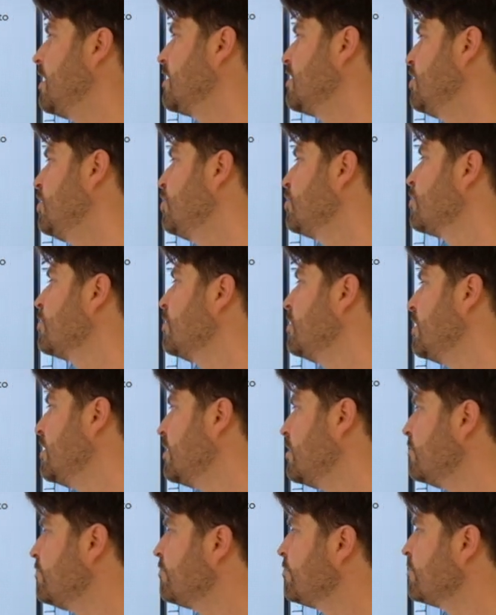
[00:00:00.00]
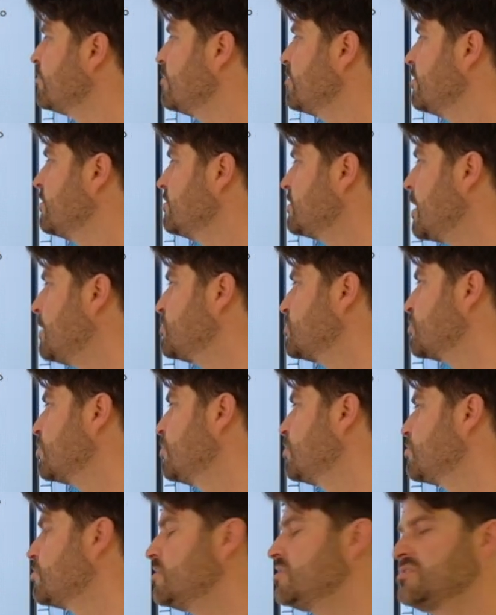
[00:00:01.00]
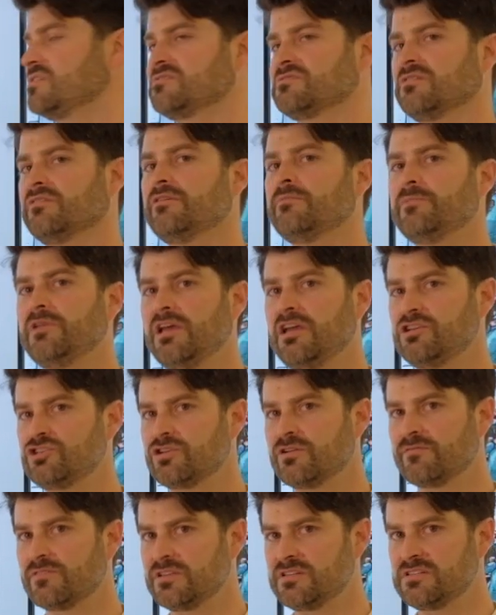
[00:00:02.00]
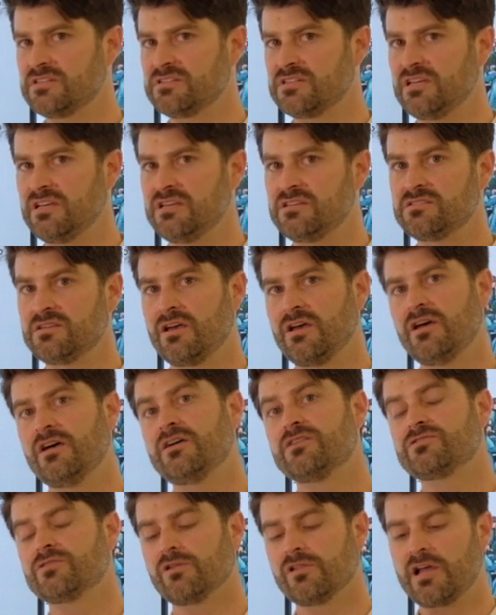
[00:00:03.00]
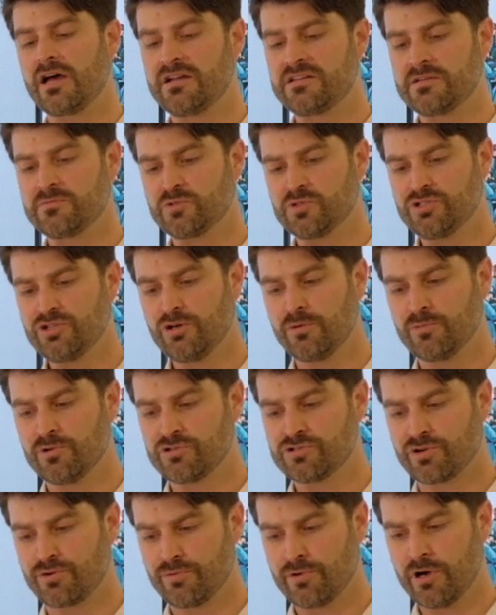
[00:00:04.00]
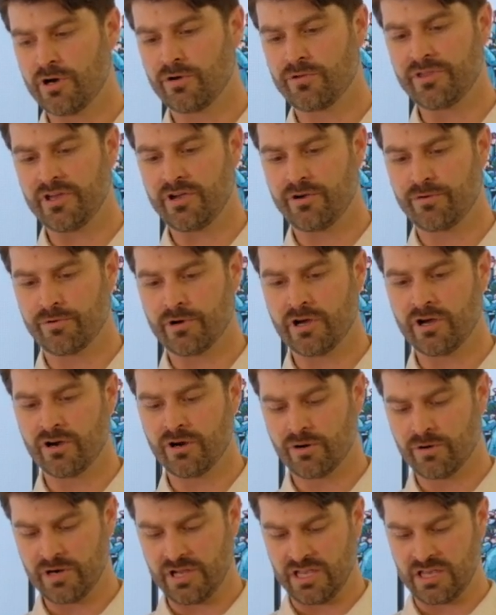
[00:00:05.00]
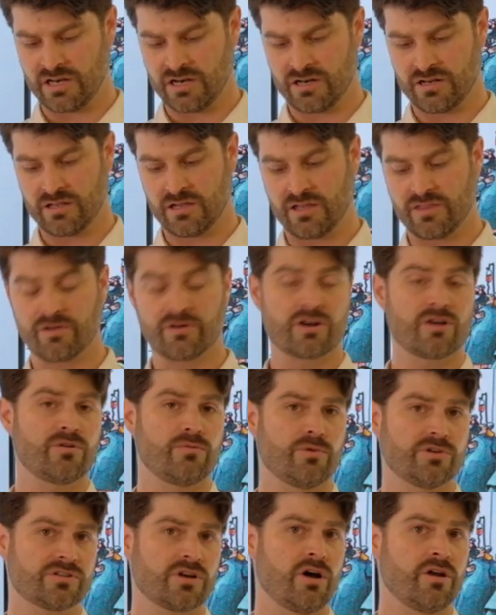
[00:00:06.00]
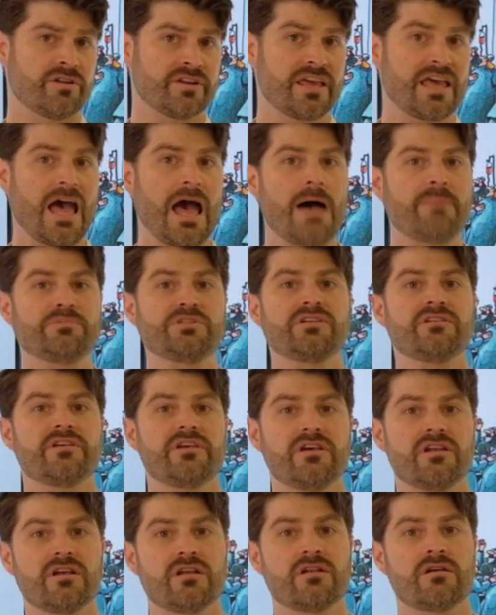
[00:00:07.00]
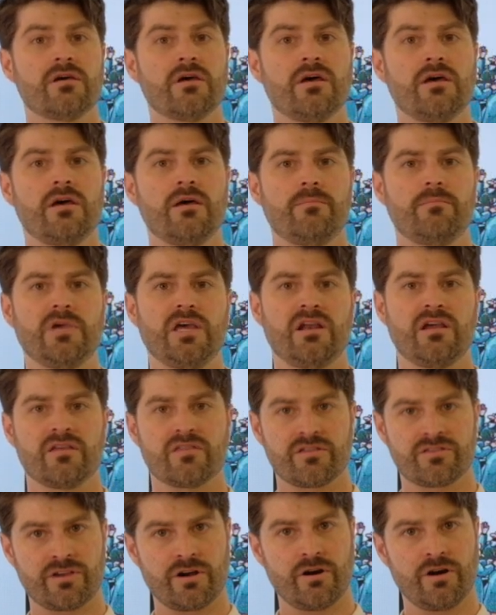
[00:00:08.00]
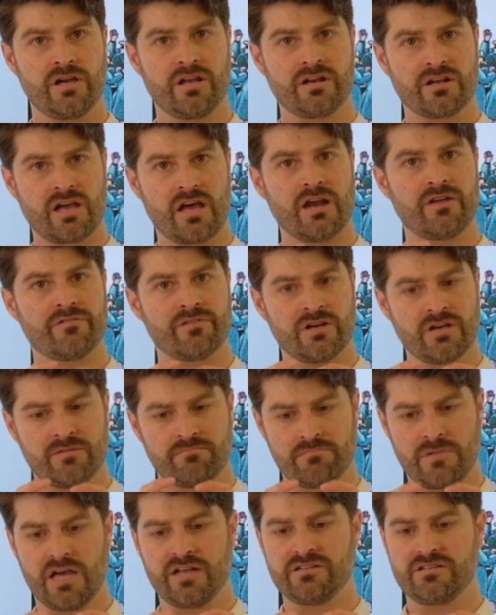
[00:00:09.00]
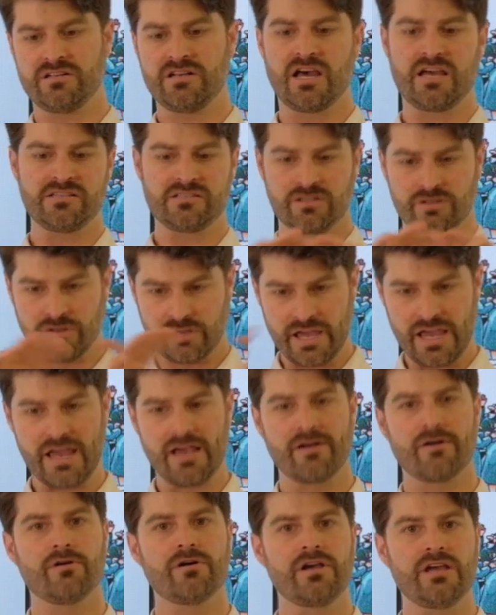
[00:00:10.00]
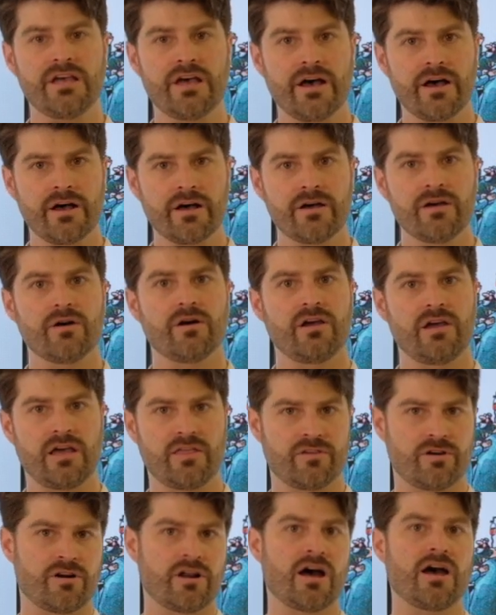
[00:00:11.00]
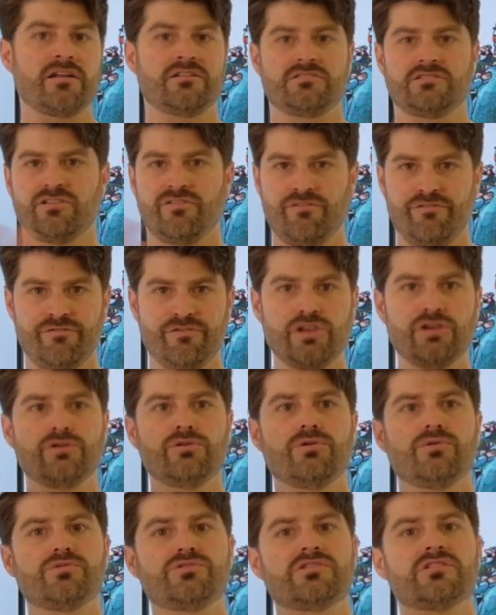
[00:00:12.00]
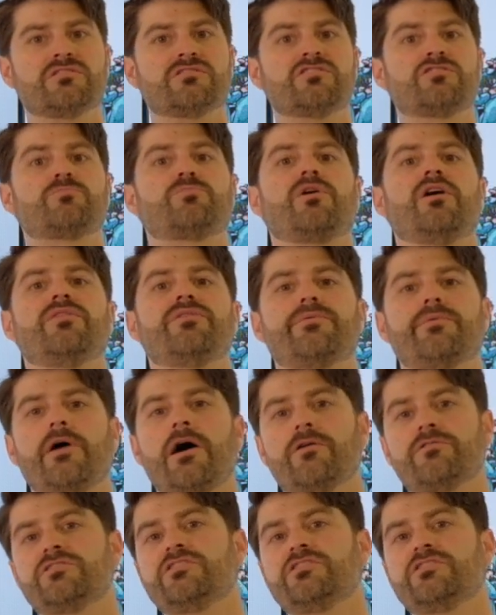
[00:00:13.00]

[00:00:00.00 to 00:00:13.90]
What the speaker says: Curative type surgeries is elimination of the disease. So a lot of times when tumors grow, they grow and they're what's called encapsulated, meaning that they're in kind of a nice little area and they're not diffuse and spread throughout